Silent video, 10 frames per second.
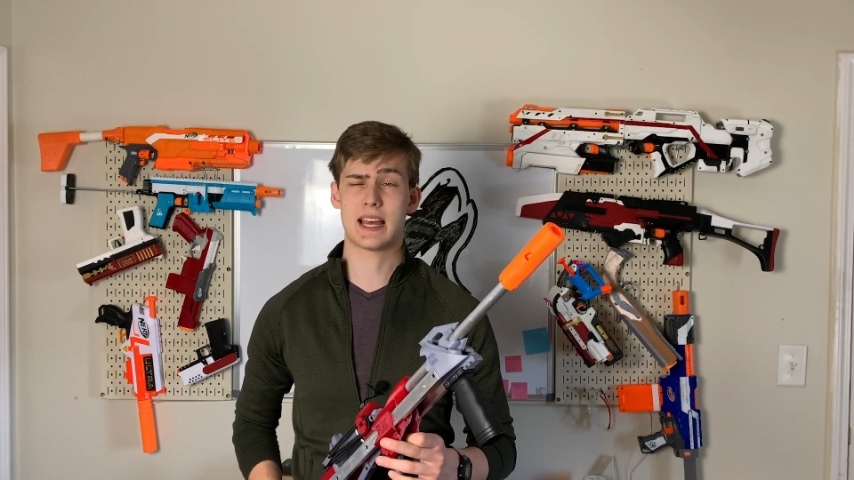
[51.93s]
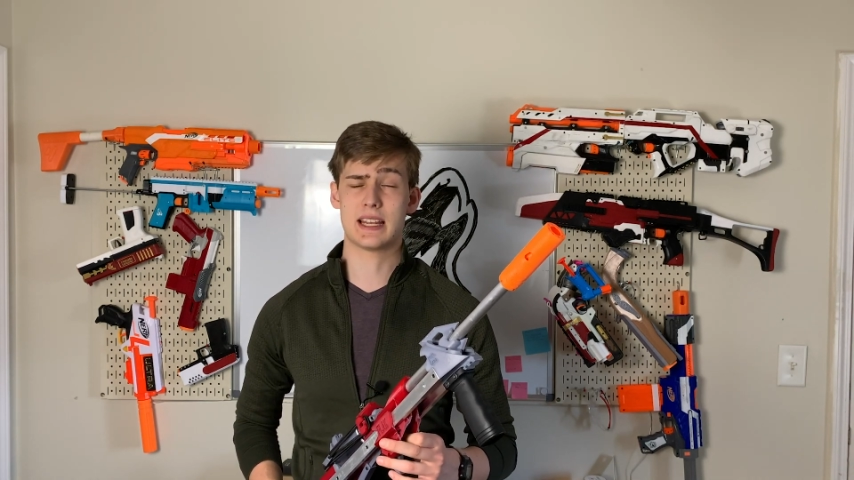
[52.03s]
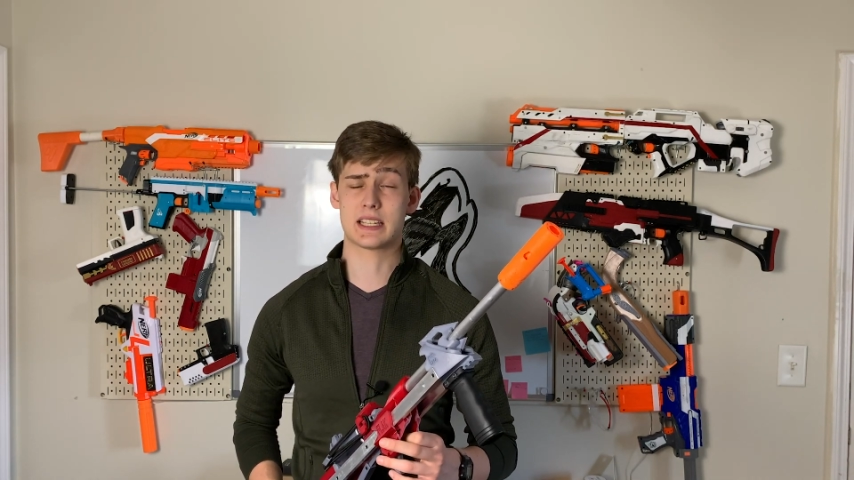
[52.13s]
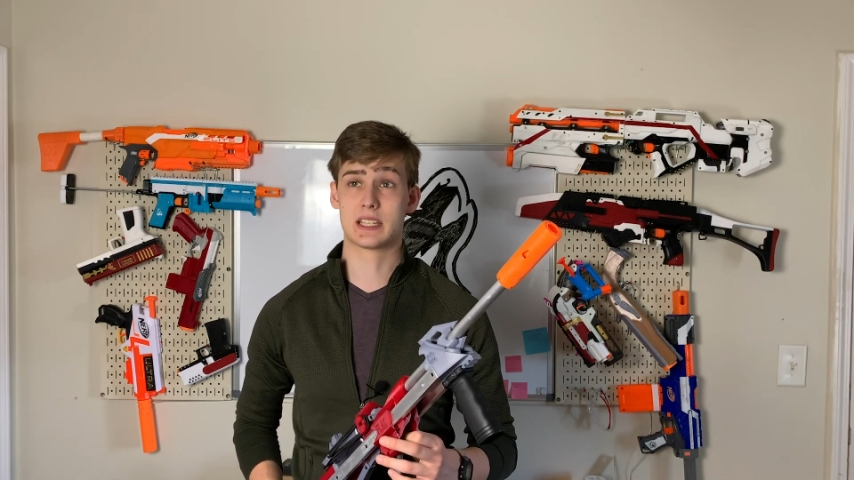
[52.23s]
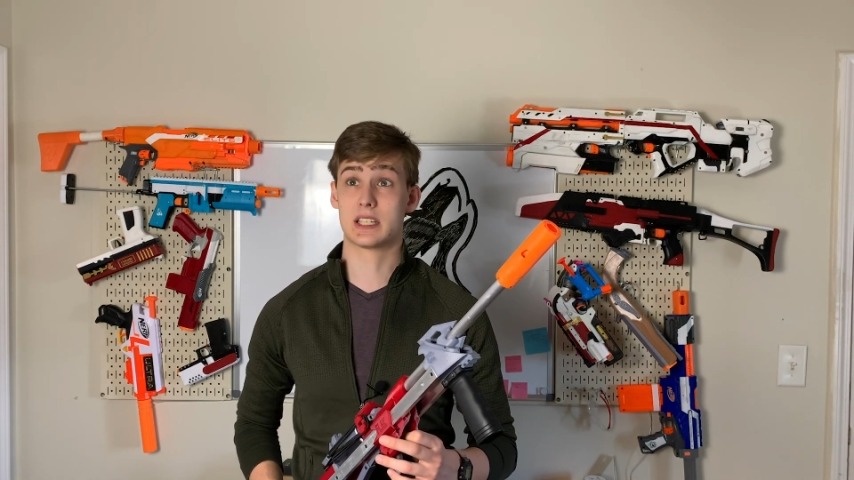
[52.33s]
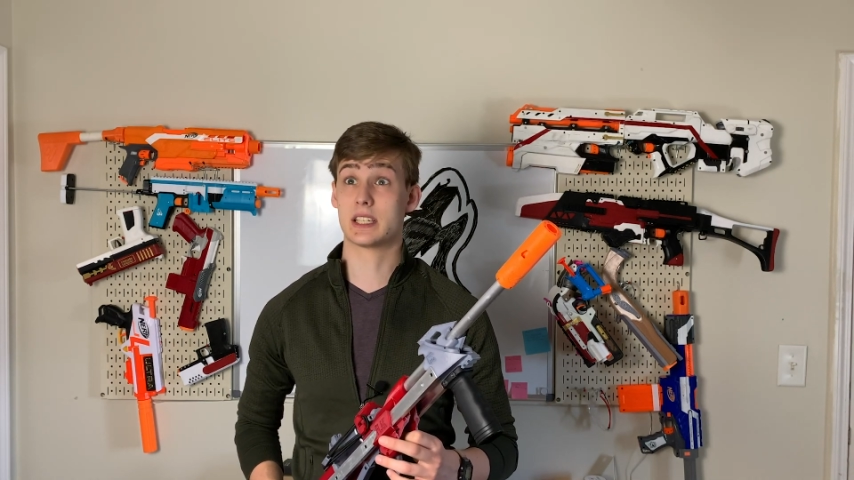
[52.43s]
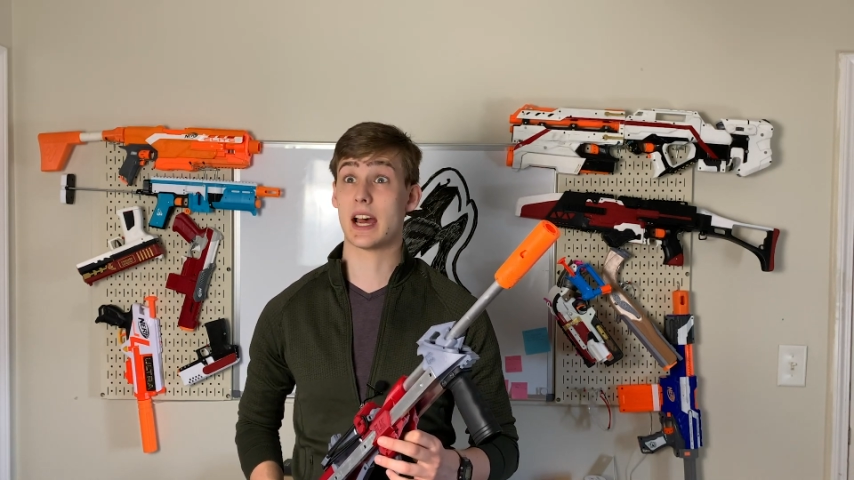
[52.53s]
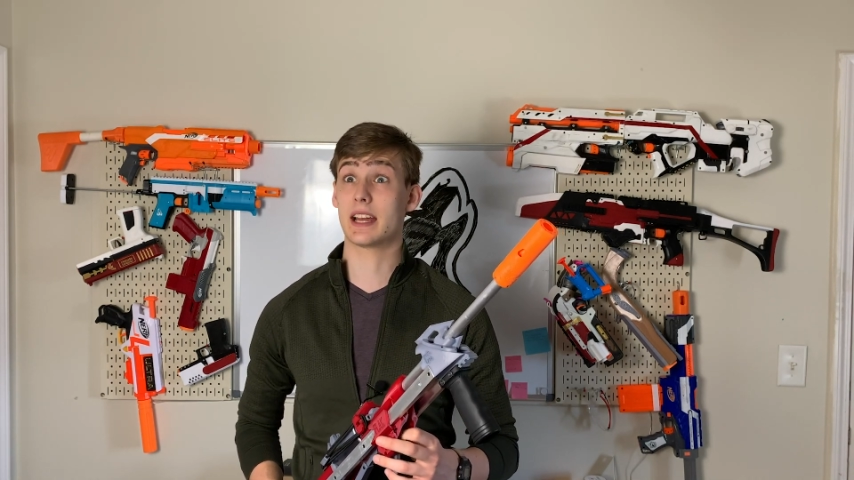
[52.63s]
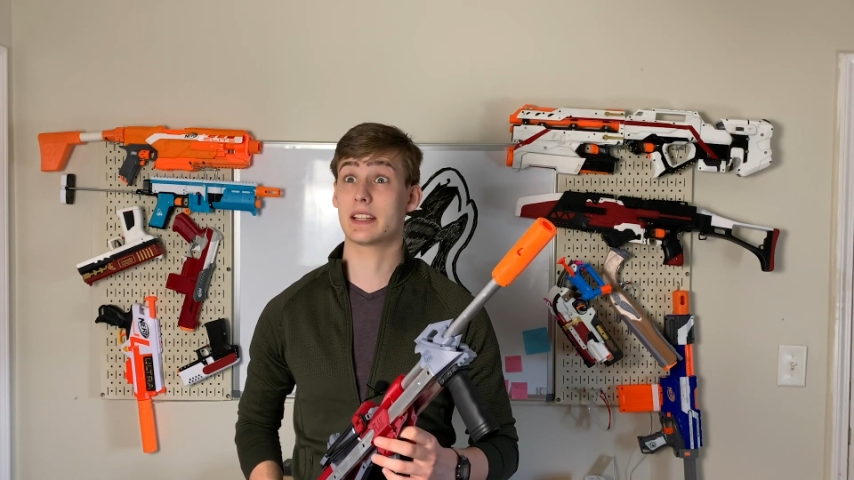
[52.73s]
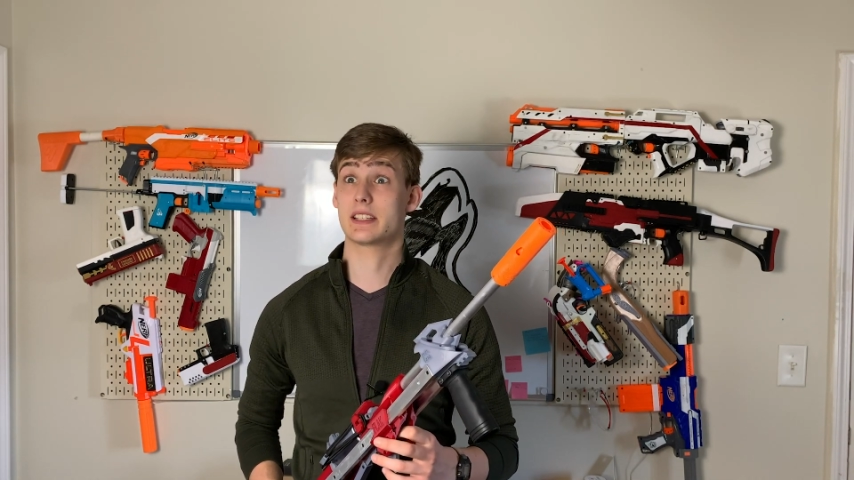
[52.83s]
and
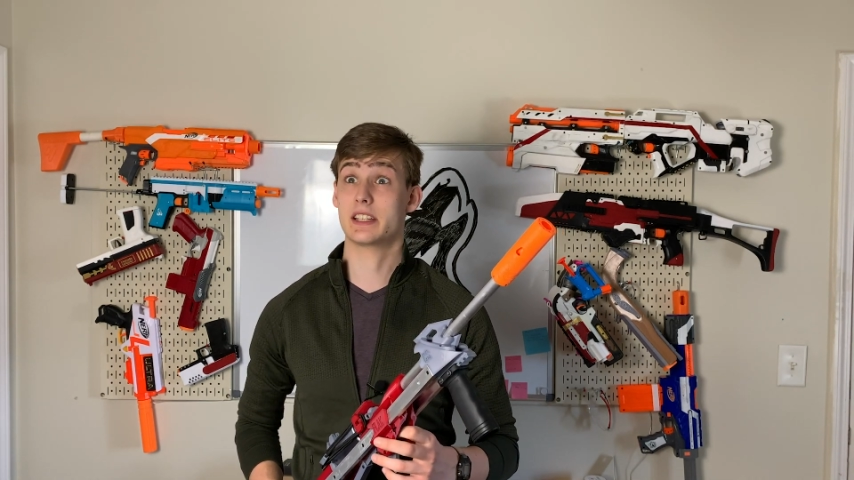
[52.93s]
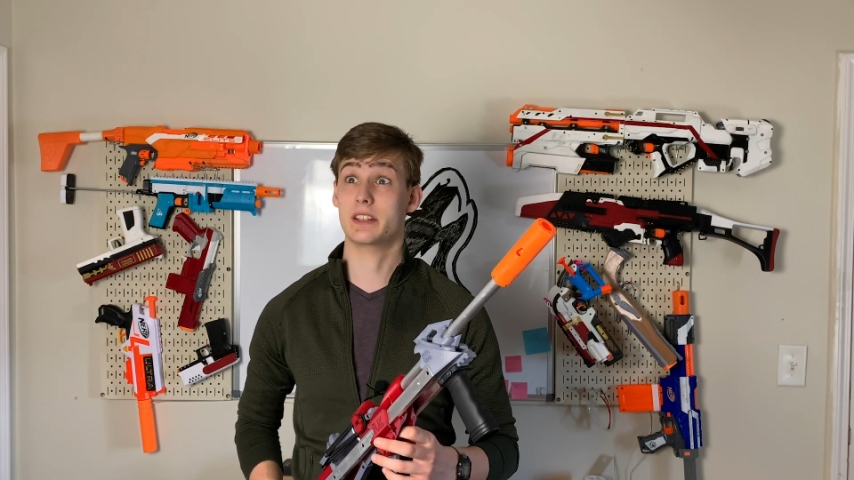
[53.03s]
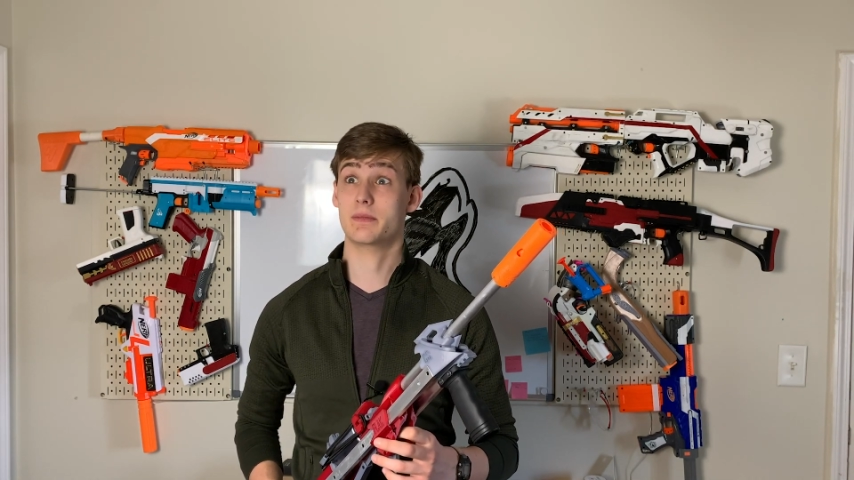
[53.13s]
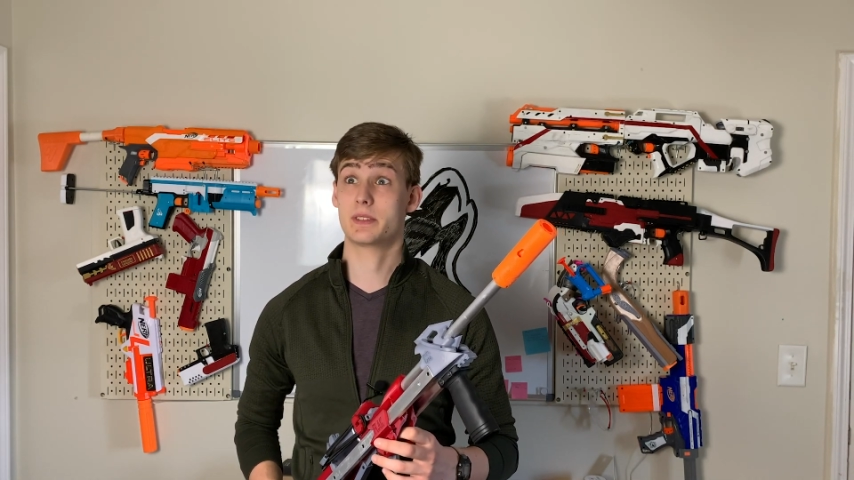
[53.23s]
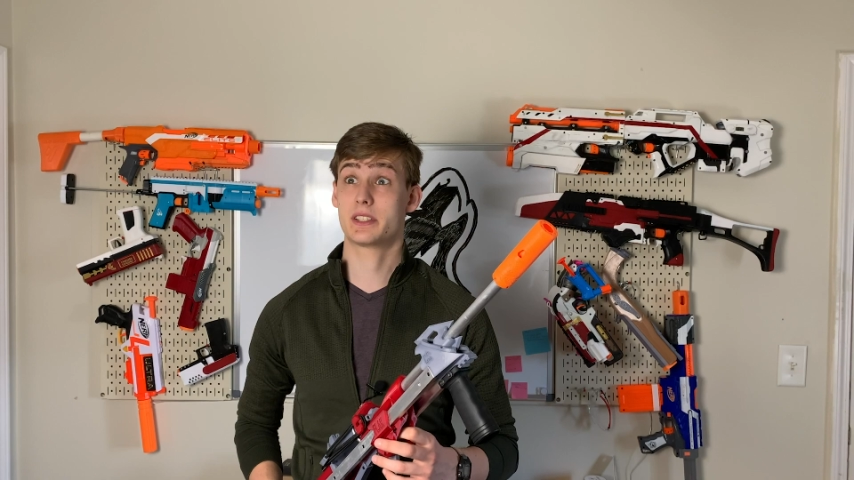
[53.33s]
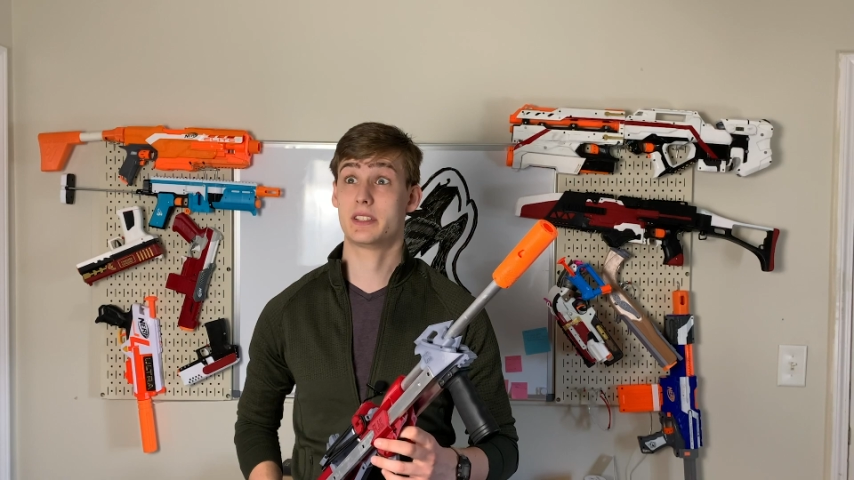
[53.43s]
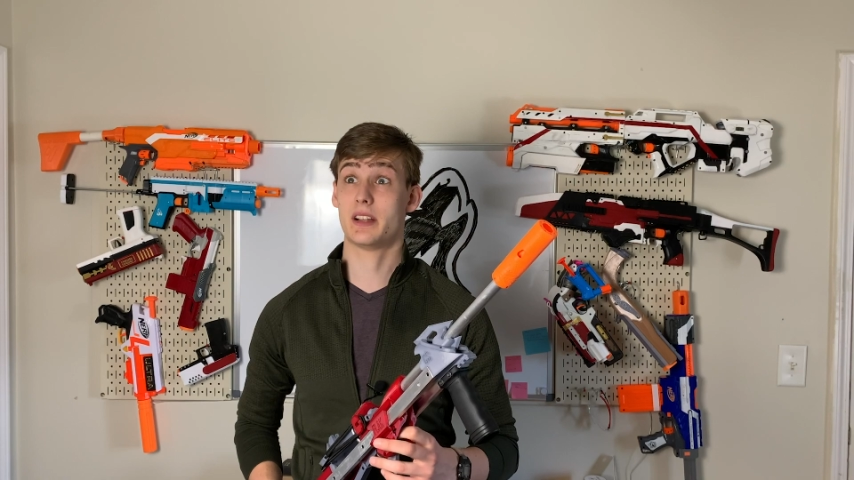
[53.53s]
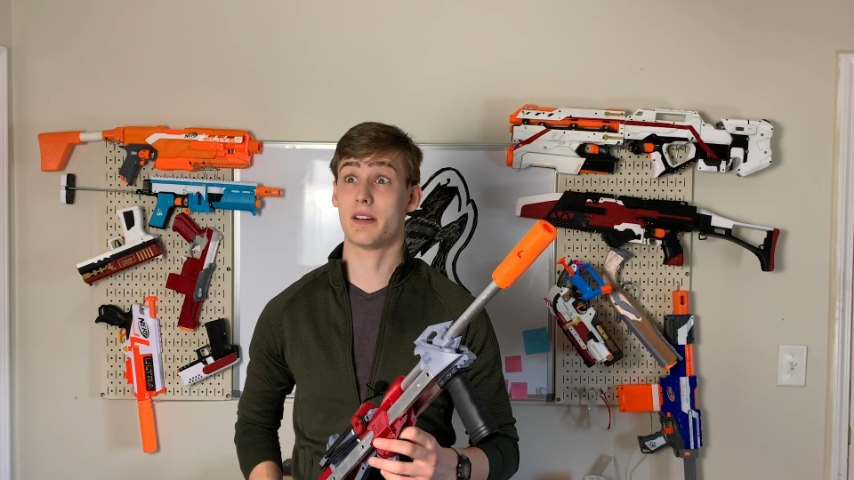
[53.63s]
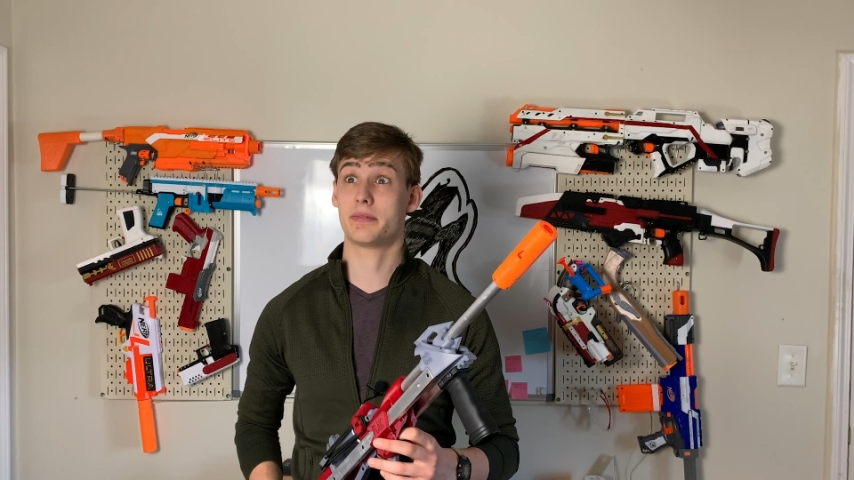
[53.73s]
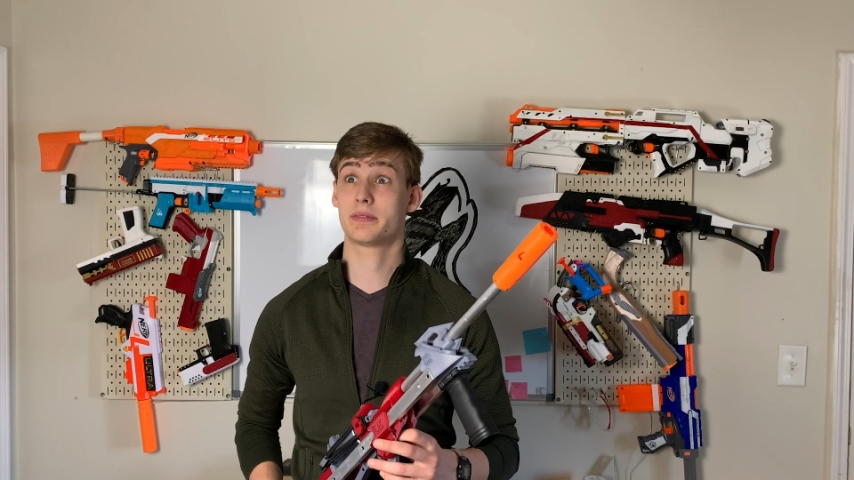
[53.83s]
sciencey
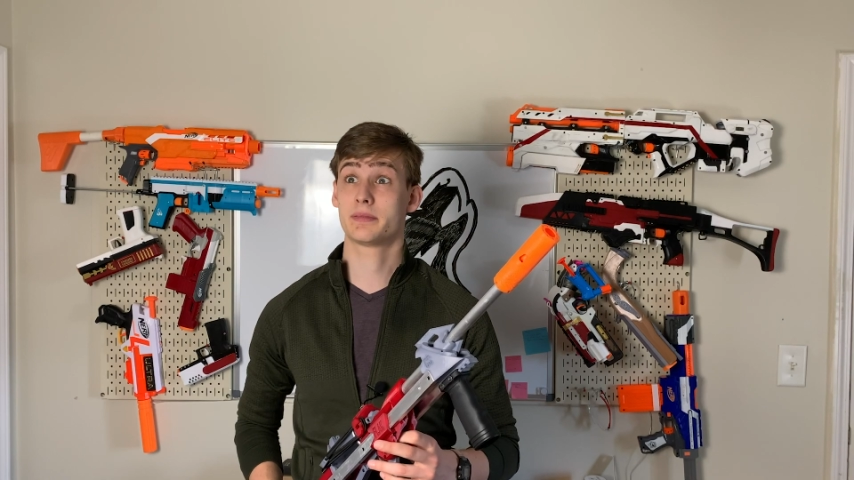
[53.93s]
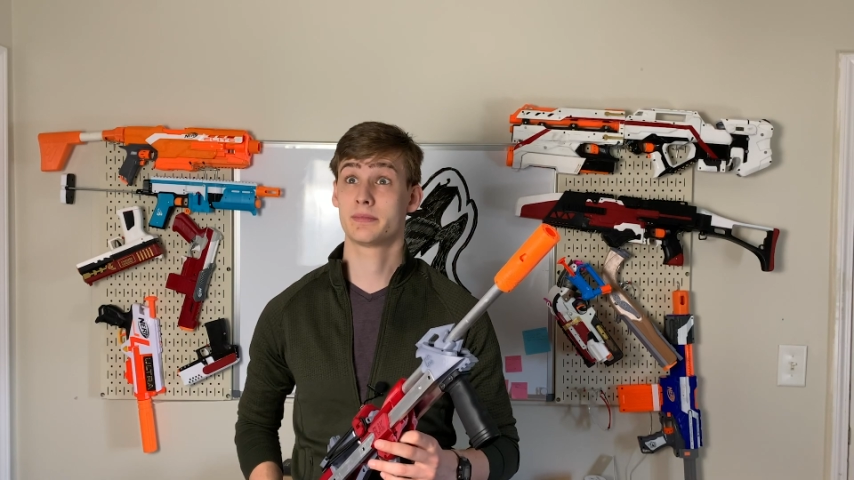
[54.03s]
stuff.